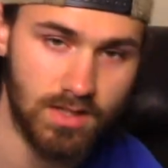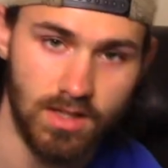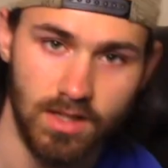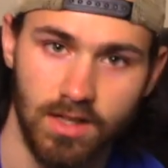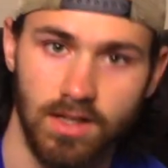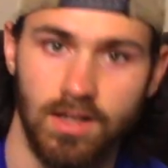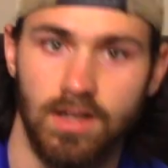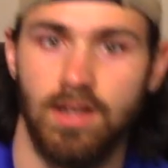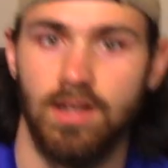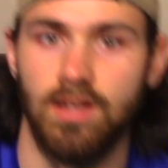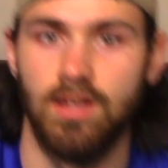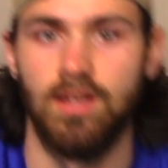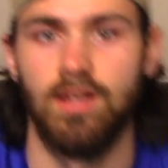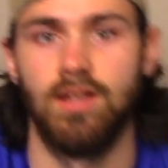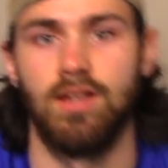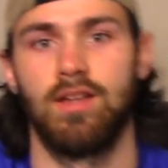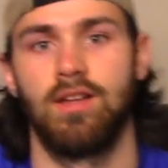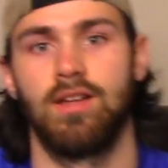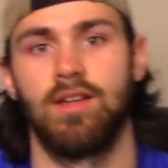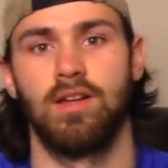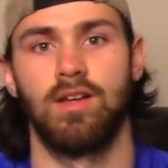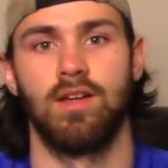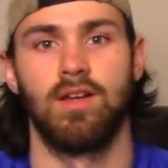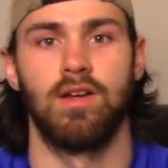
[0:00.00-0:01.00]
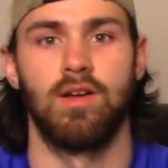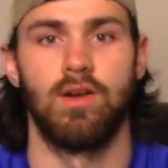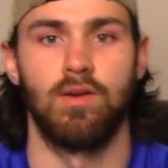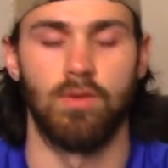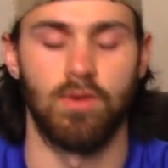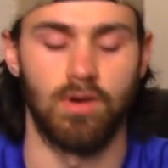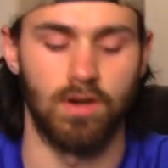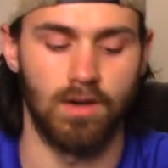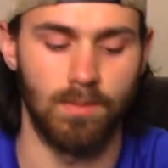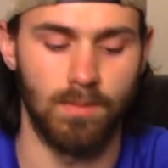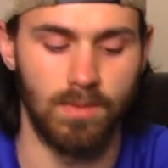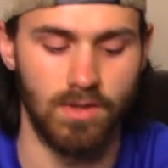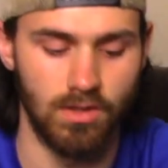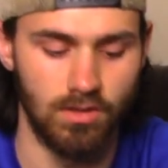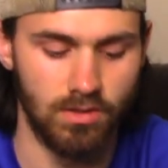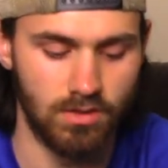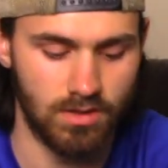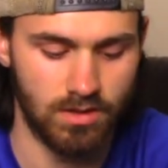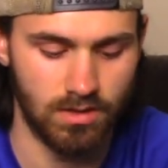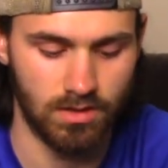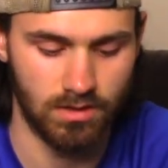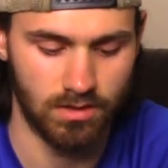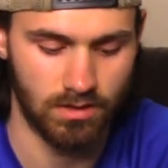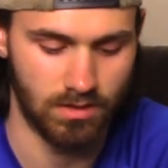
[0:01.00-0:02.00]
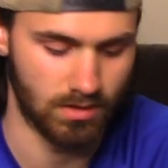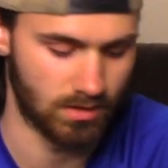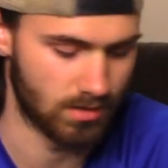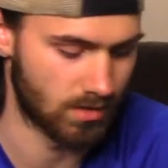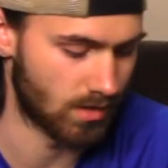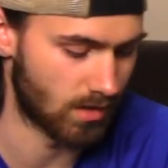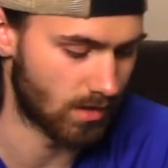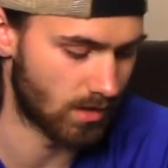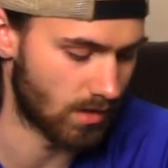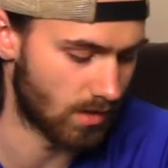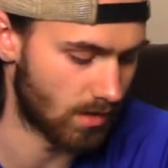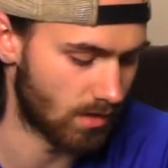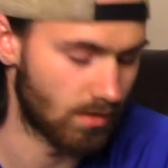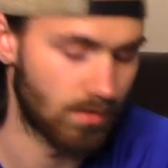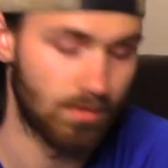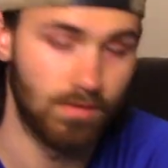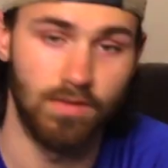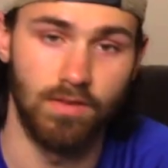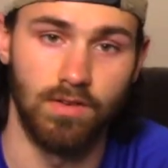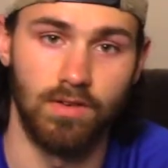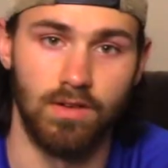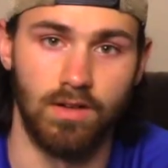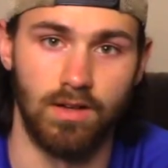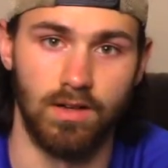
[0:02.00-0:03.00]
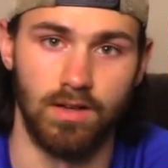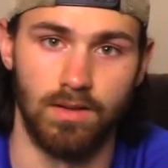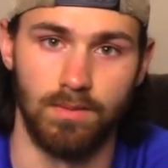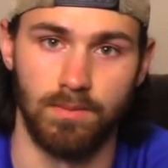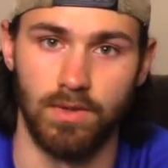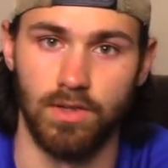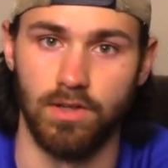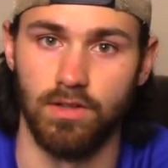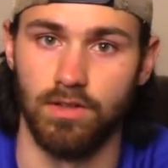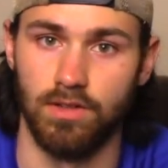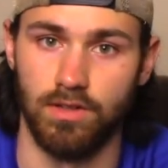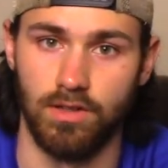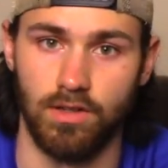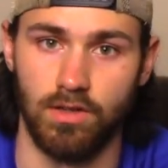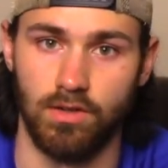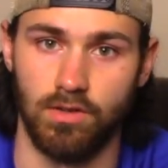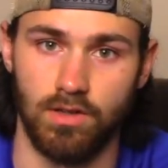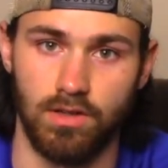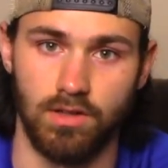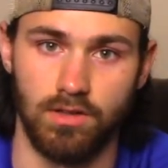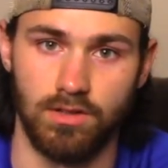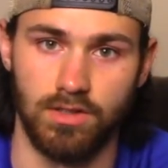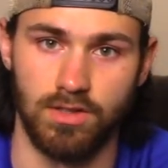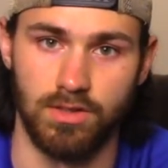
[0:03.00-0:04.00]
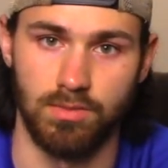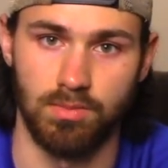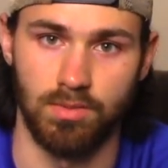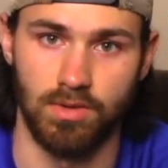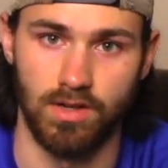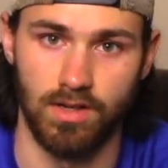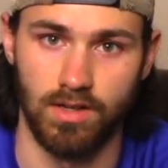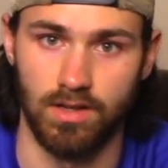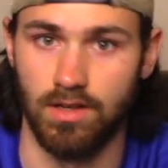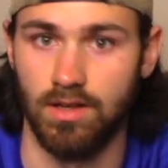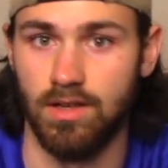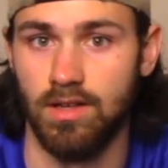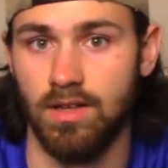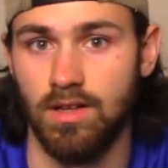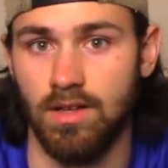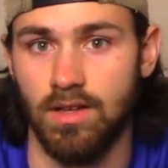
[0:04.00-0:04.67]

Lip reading: that we're going to be using to start off, early spring,